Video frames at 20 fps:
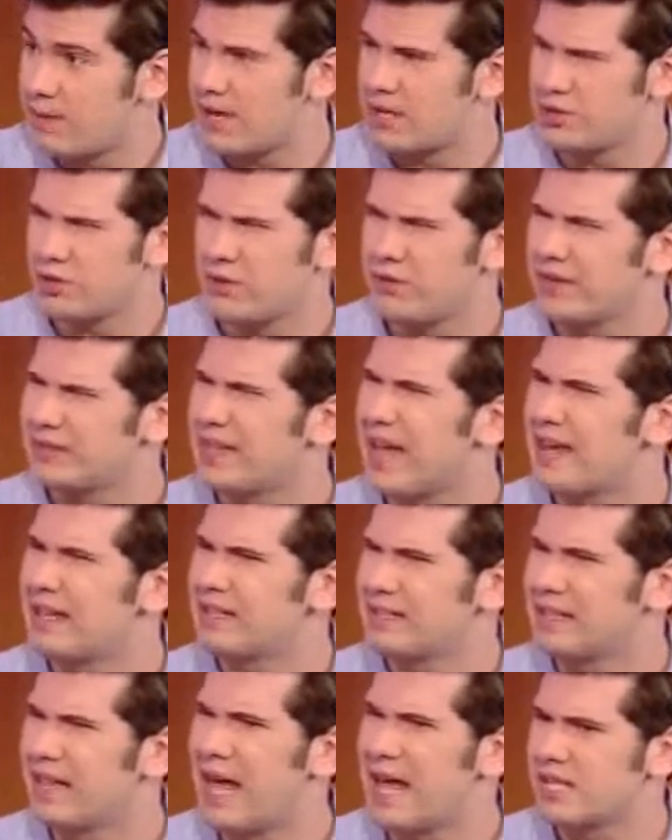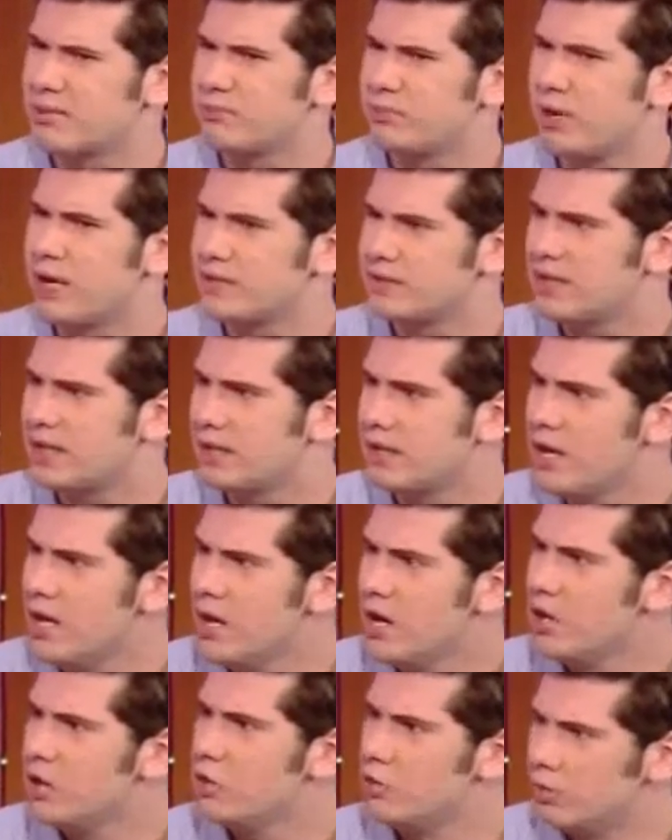to spend. It's sort of like that class
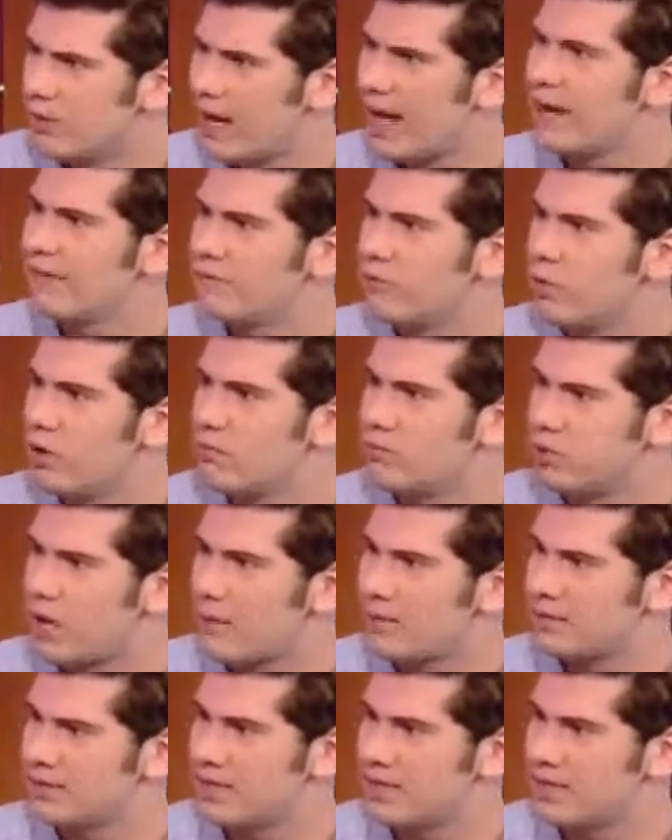president who ran for it and